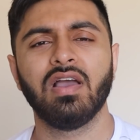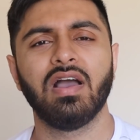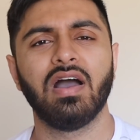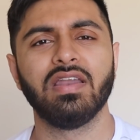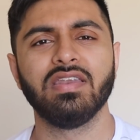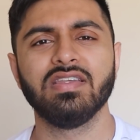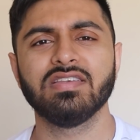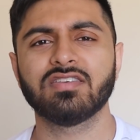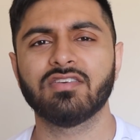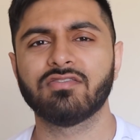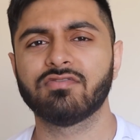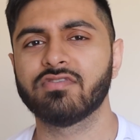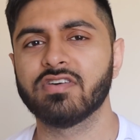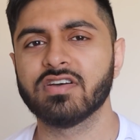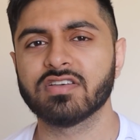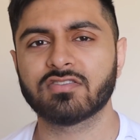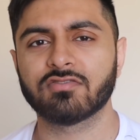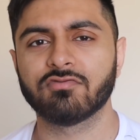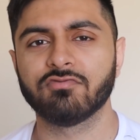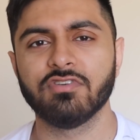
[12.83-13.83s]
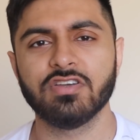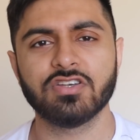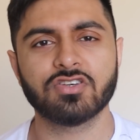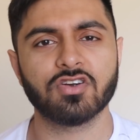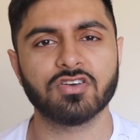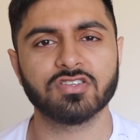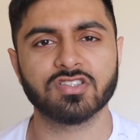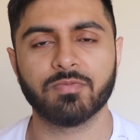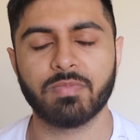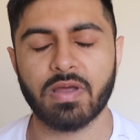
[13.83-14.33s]
I need some rest,
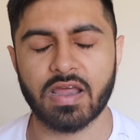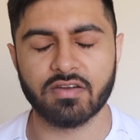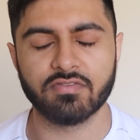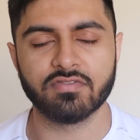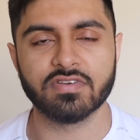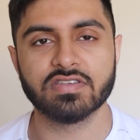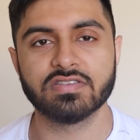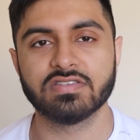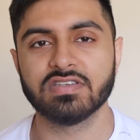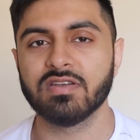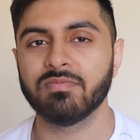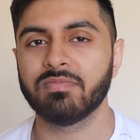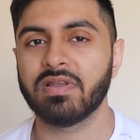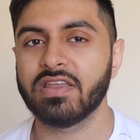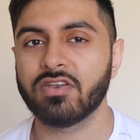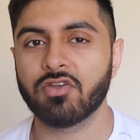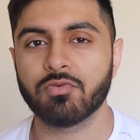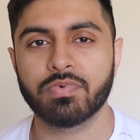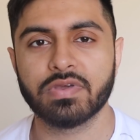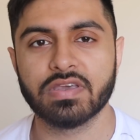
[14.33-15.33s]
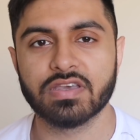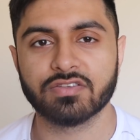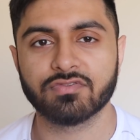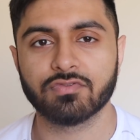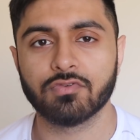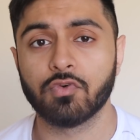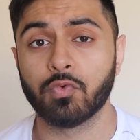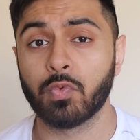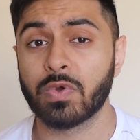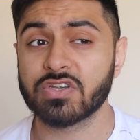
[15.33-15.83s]
recharge the batteries, didn't play no
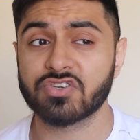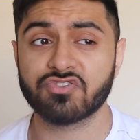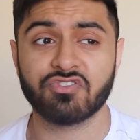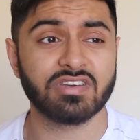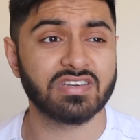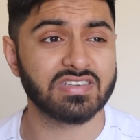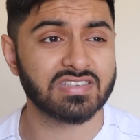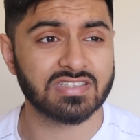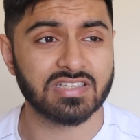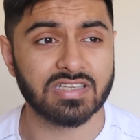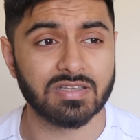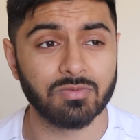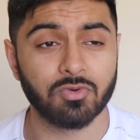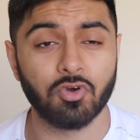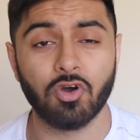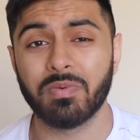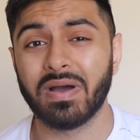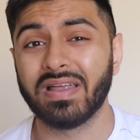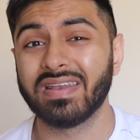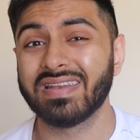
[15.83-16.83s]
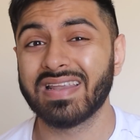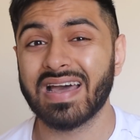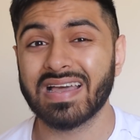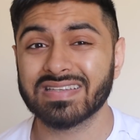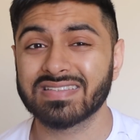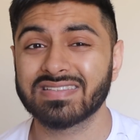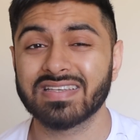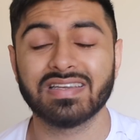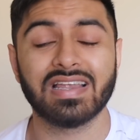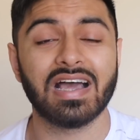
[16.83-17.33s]
PS4, went straight to sleep, got about
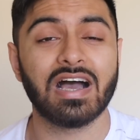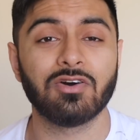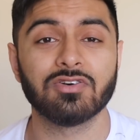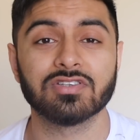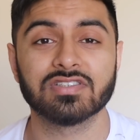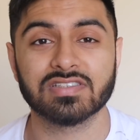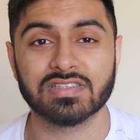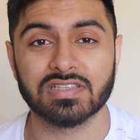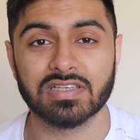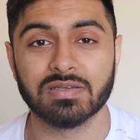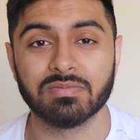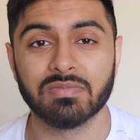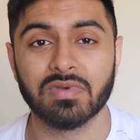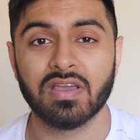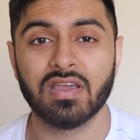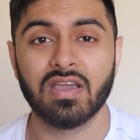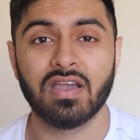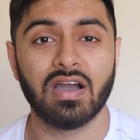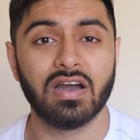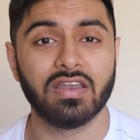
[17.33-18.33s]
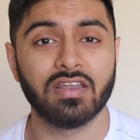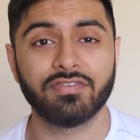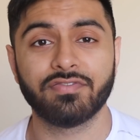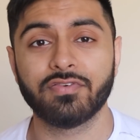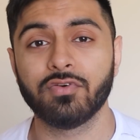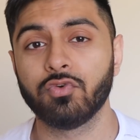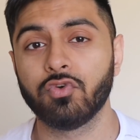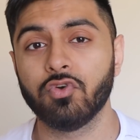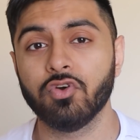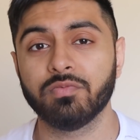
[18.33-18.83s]
9-10 hours sleep, and I
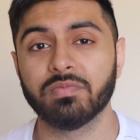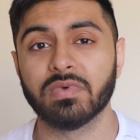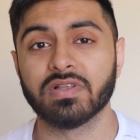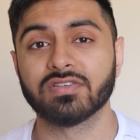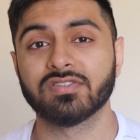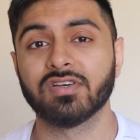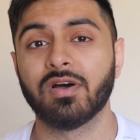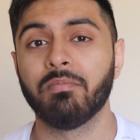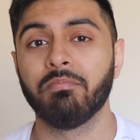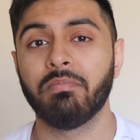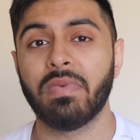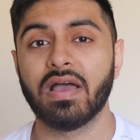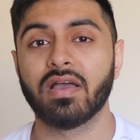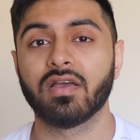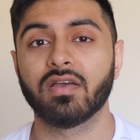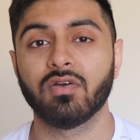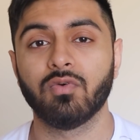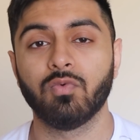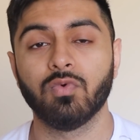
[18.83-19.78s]
feel good, man, so I'm back.